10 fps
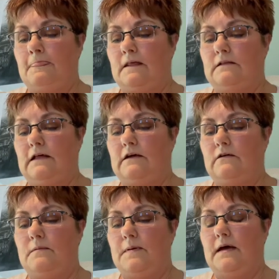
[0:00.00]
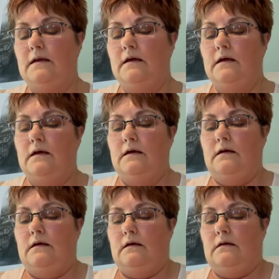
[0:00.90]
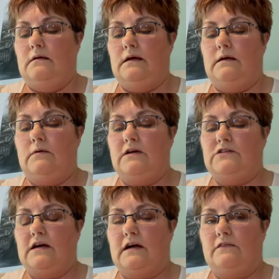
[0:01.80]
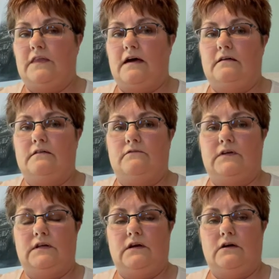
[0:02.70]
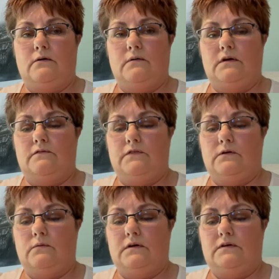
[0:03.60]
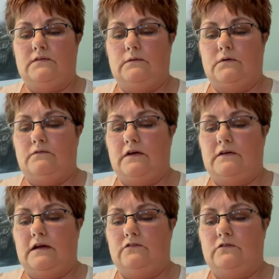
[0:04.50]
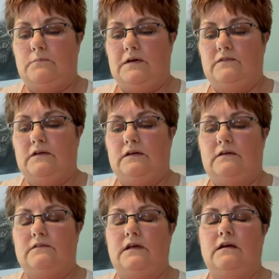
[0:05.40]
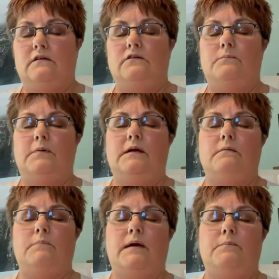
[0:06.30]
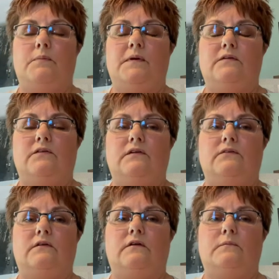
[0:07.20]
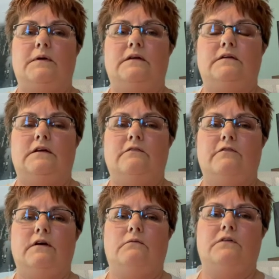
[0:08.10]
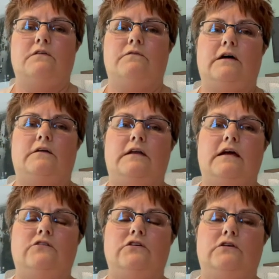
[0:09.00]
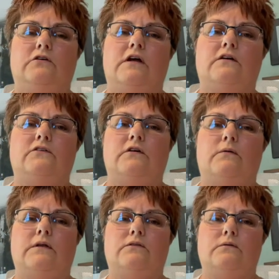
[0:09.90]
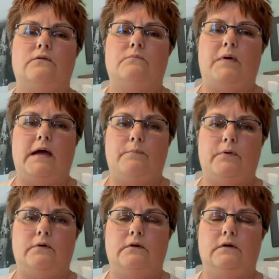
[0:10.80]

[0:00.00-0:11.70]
later. But anyway, check out that video if you want to see what foundation piecing is. English paper piecing is a little bit different. With the foundation, you're not sewing through the paper